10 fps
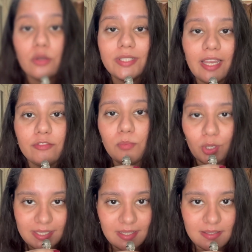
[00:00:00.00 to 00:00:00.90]
they have a
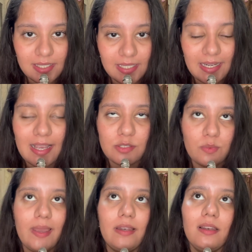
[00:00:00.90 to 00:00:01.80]
body sunscreen as
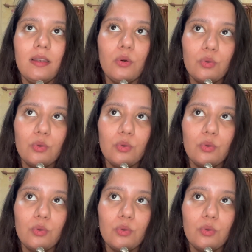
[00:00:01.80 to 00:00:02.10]
well,